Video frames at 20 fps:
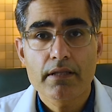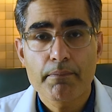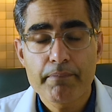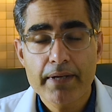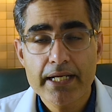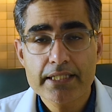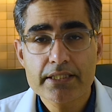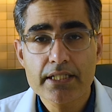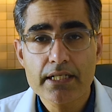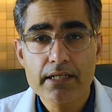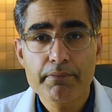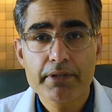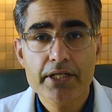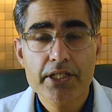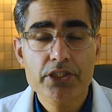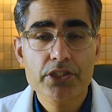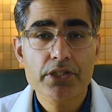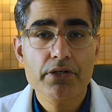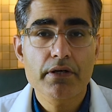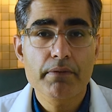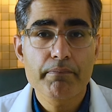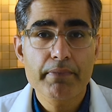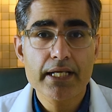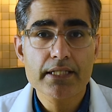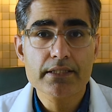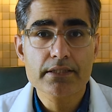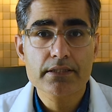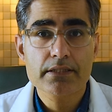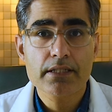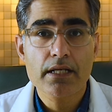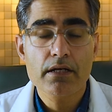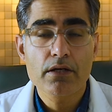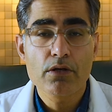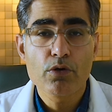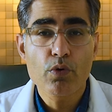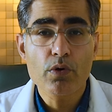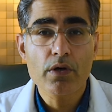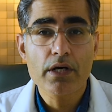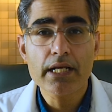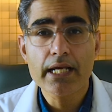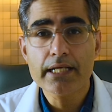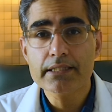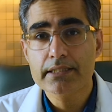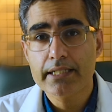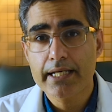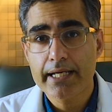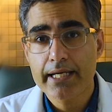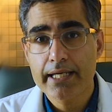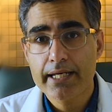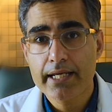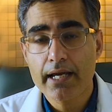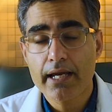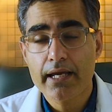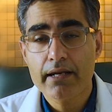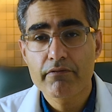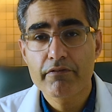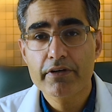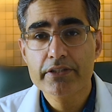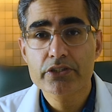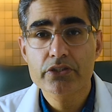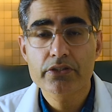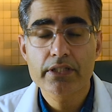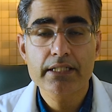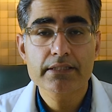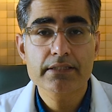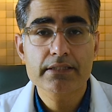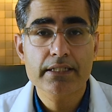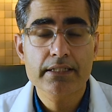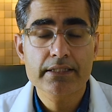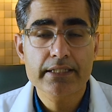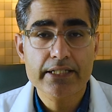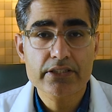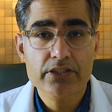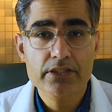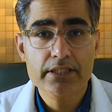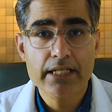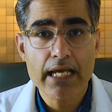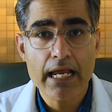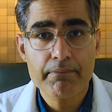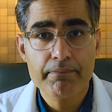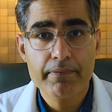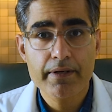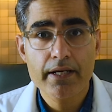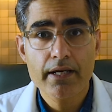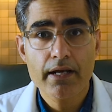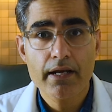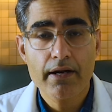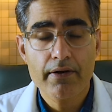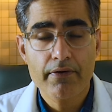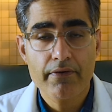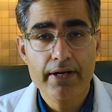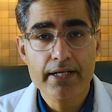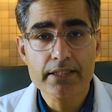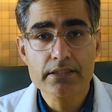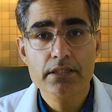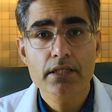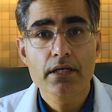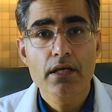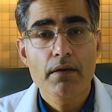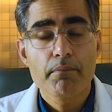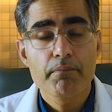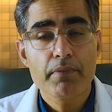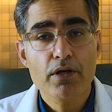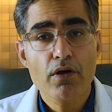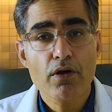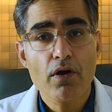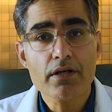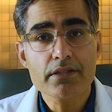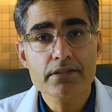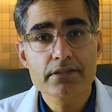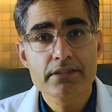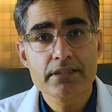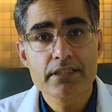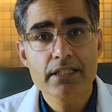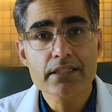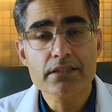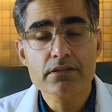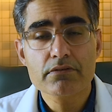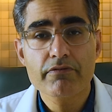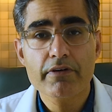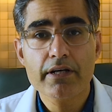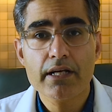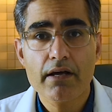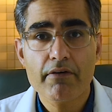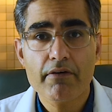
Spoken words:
The major limitation remains the localized area in which these injections can be addressed, because this will